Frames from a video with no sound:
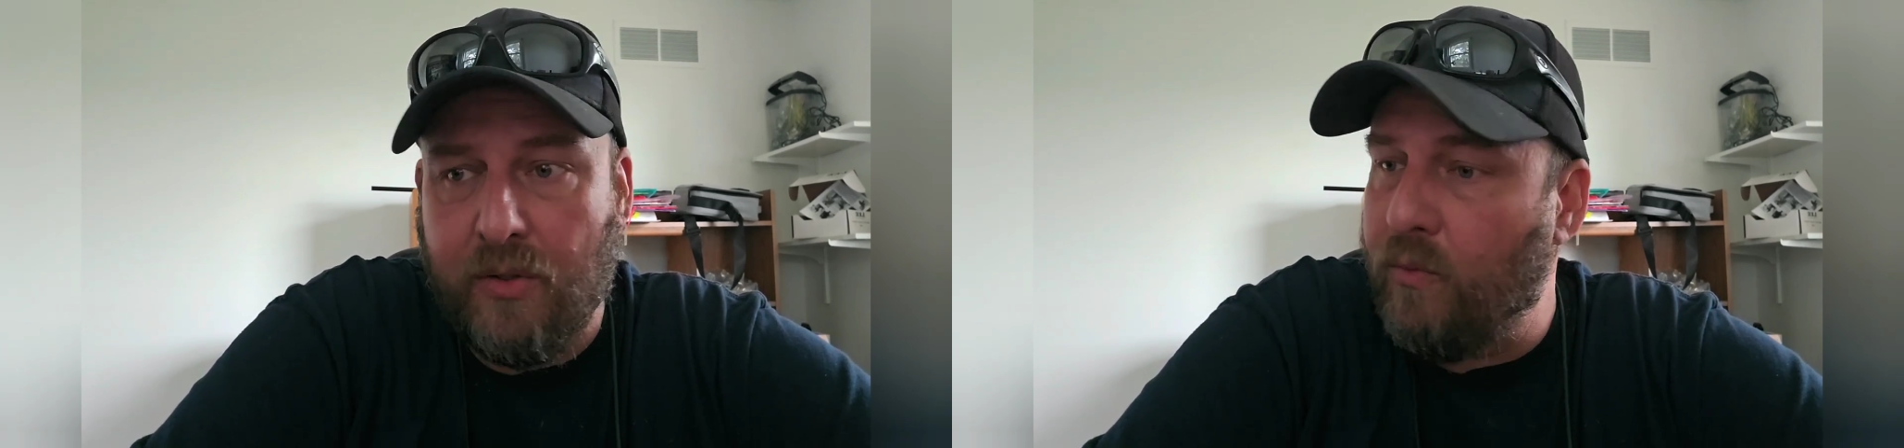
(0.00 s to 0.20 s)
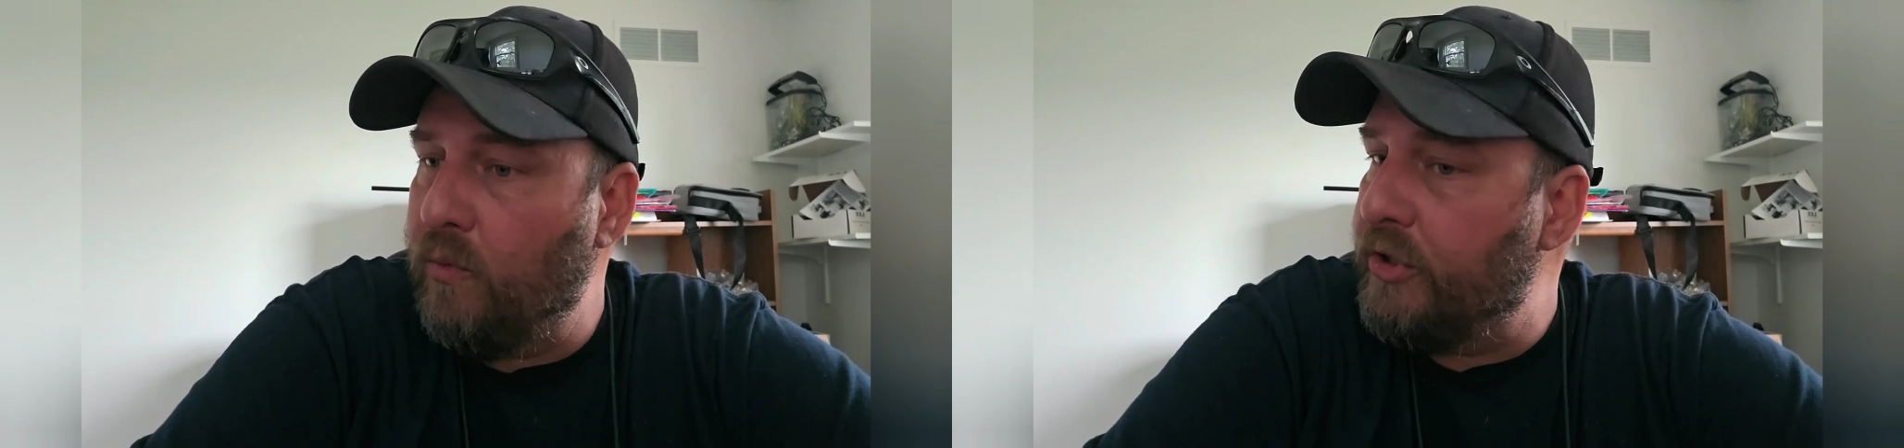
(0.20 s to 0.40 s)

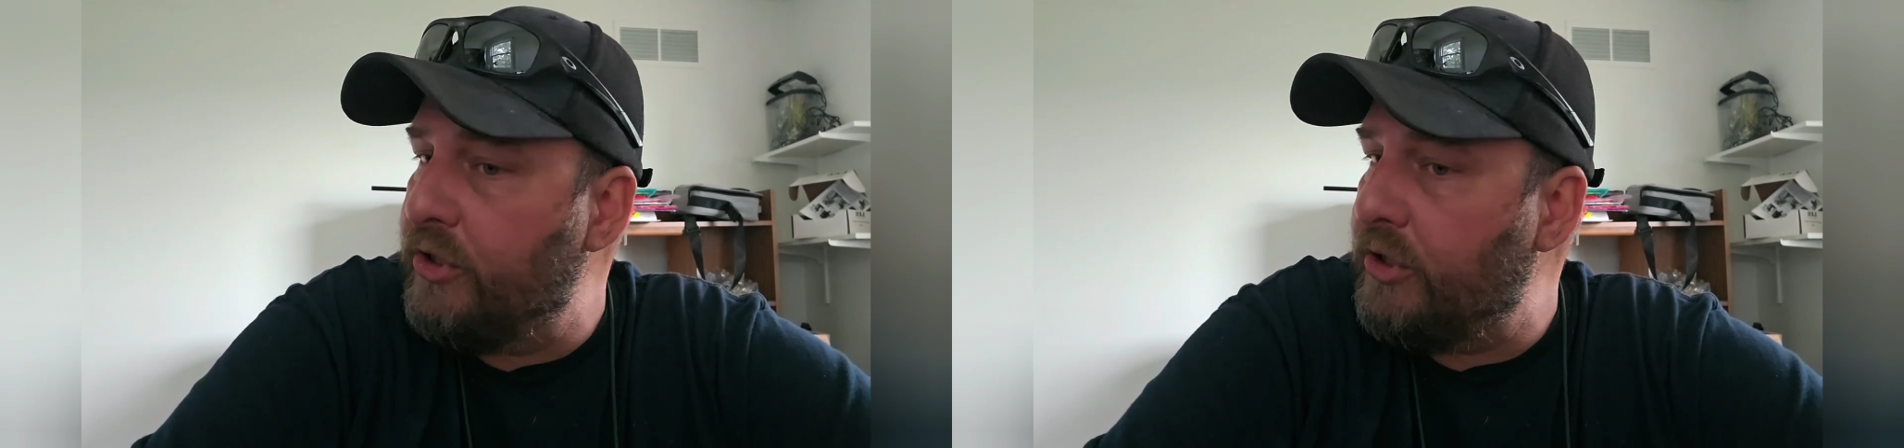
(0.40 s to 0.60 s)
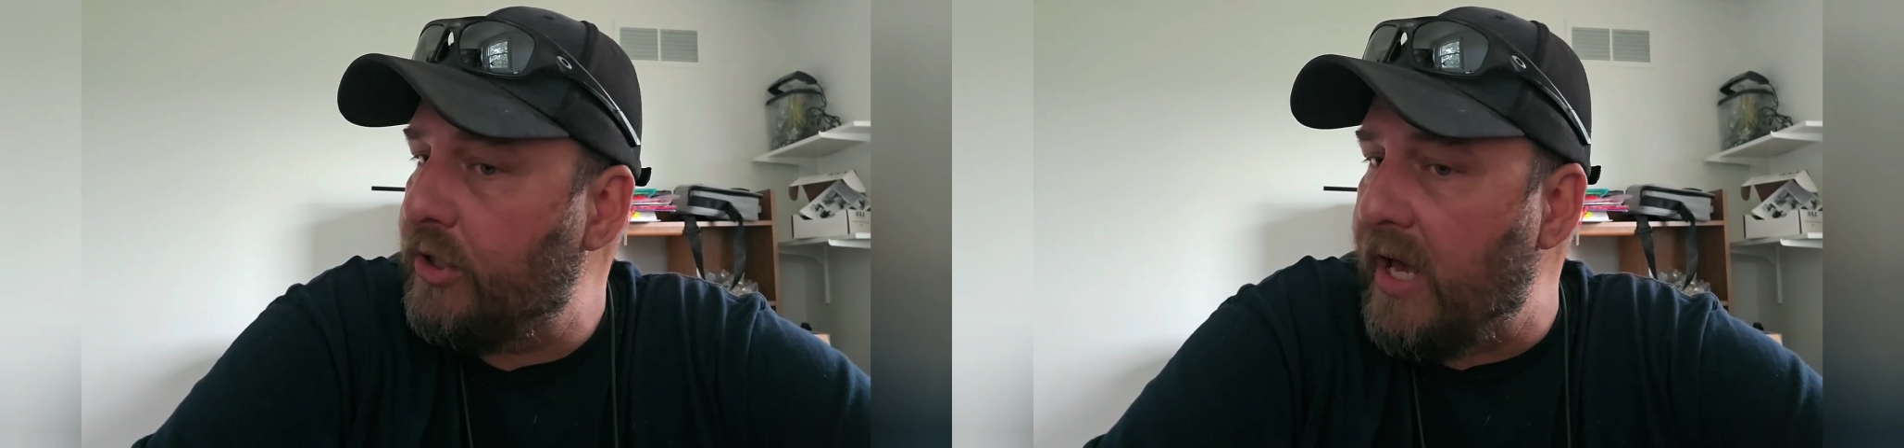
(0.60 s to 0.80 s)

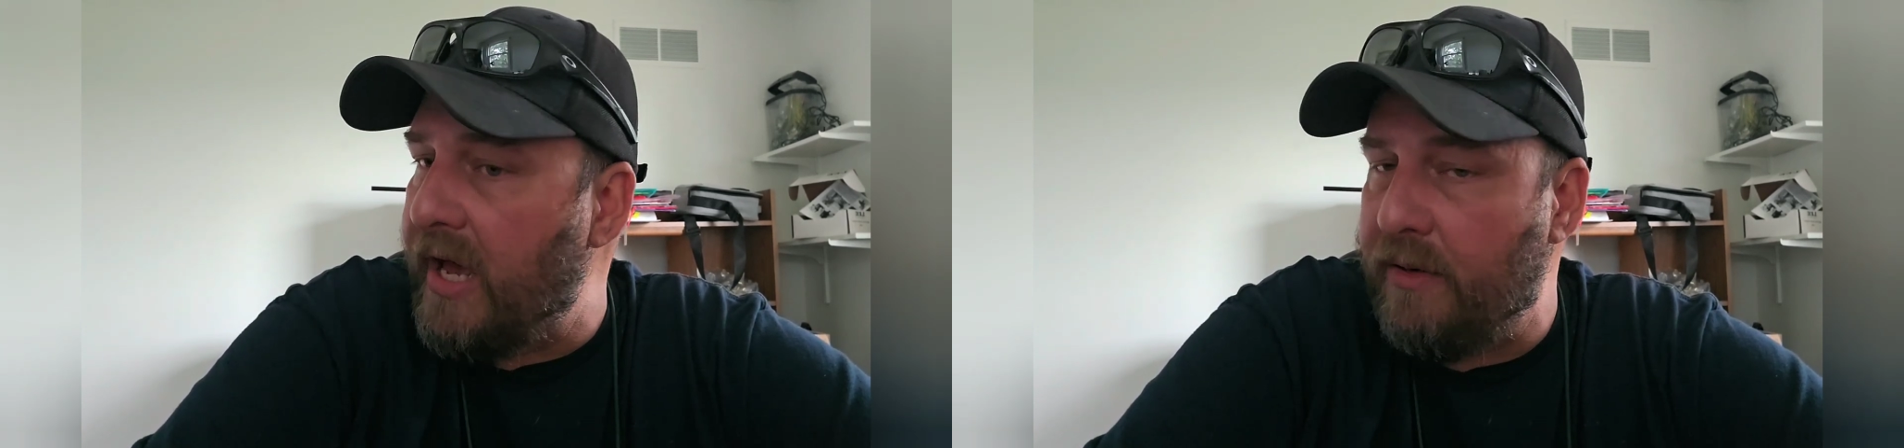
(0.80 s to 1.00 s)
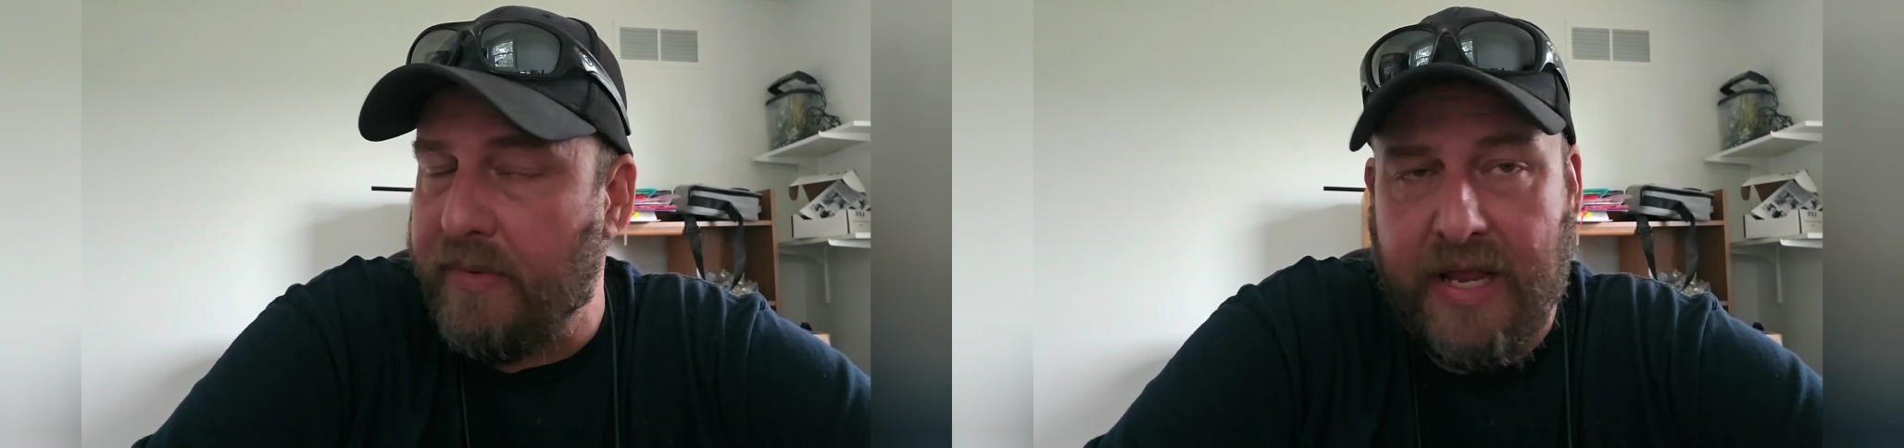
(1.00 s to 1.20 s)
which
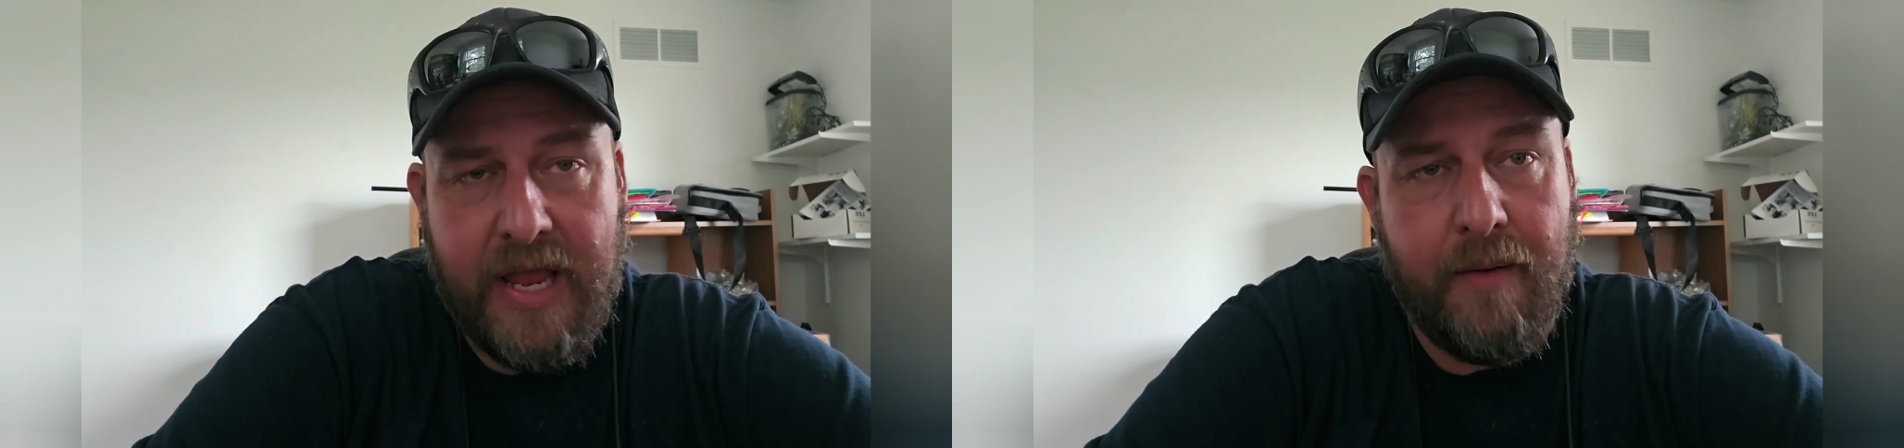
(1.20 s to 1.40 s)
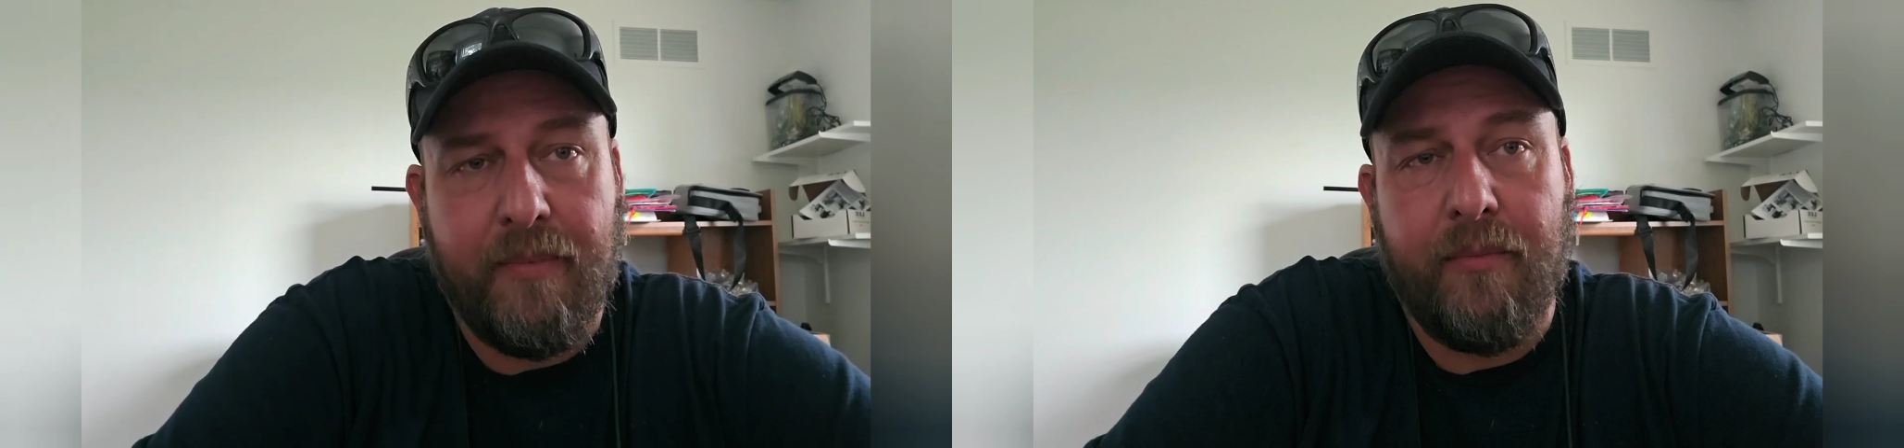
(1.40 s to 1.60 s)
I'd have been
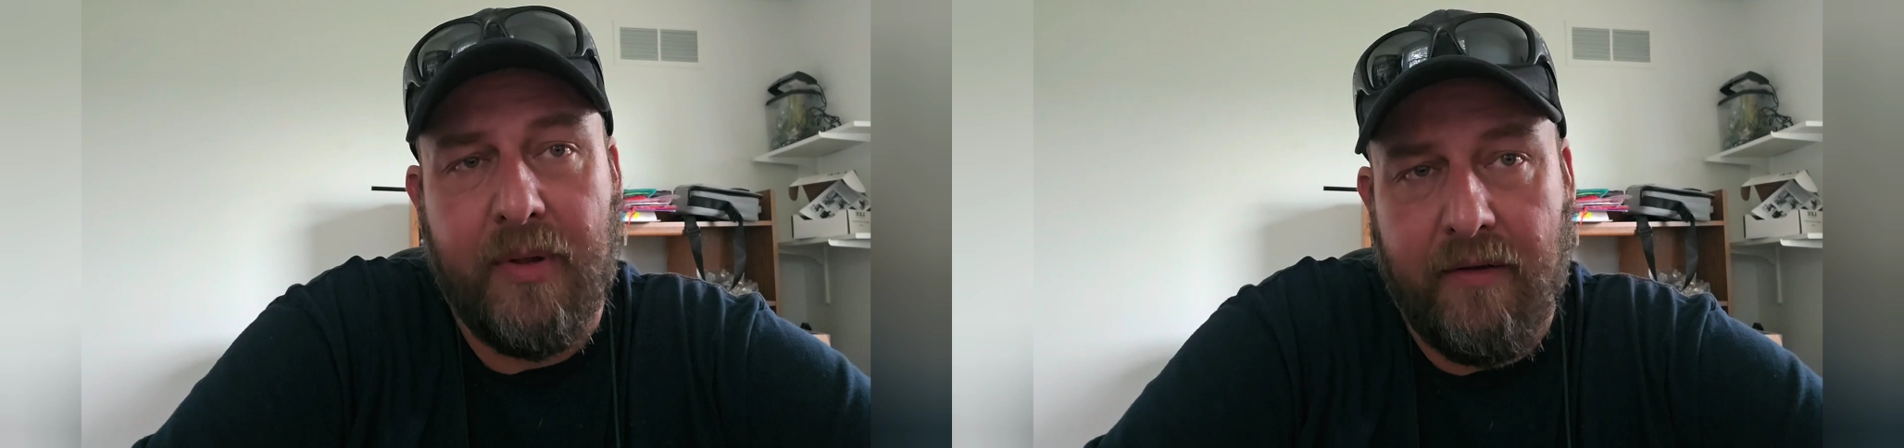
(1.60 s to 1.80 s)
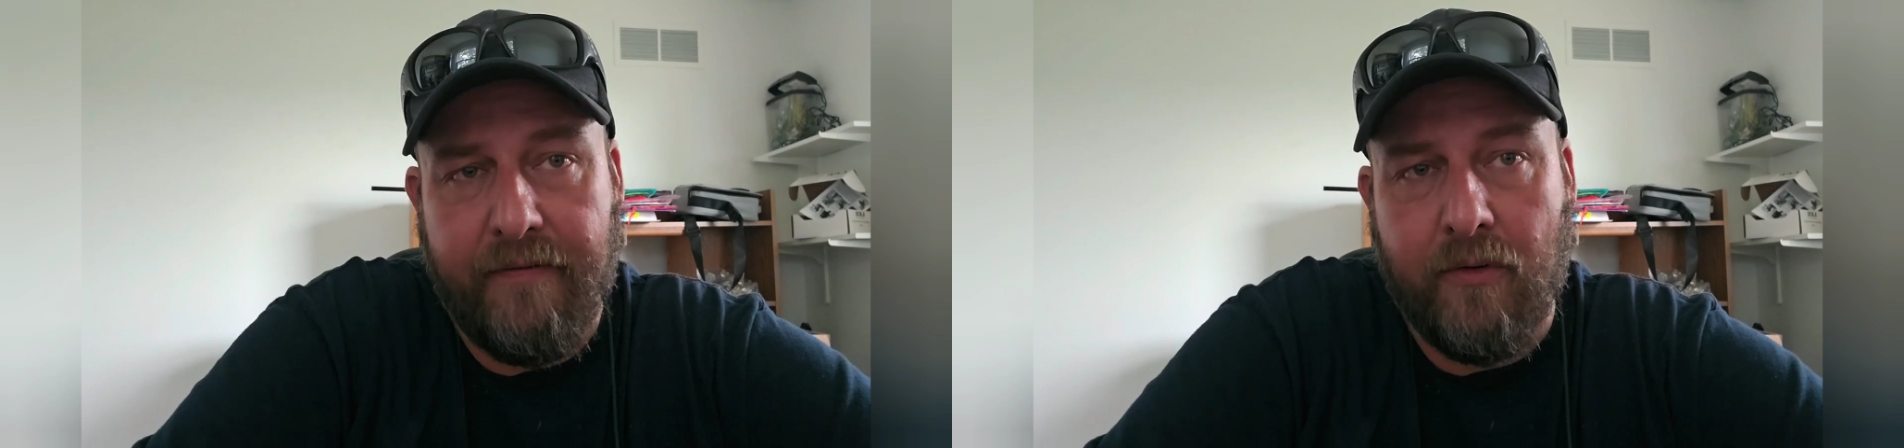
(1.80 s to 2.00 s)
happy to
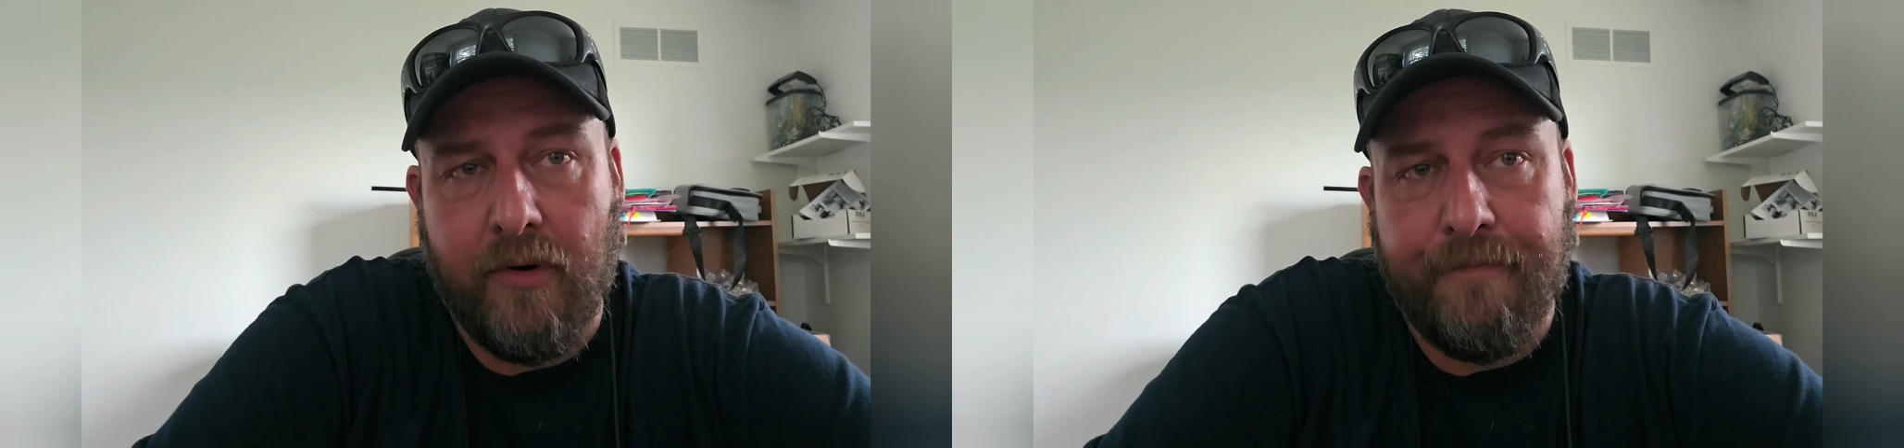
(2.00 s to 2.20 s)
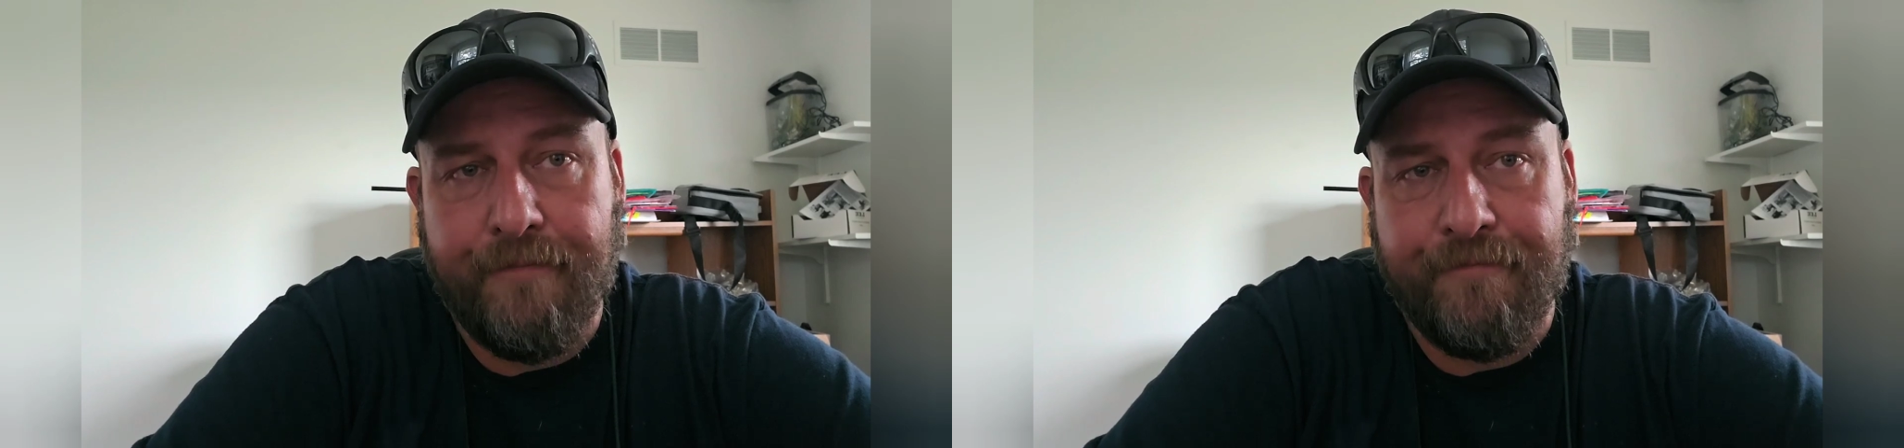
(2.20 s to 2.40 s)
pay for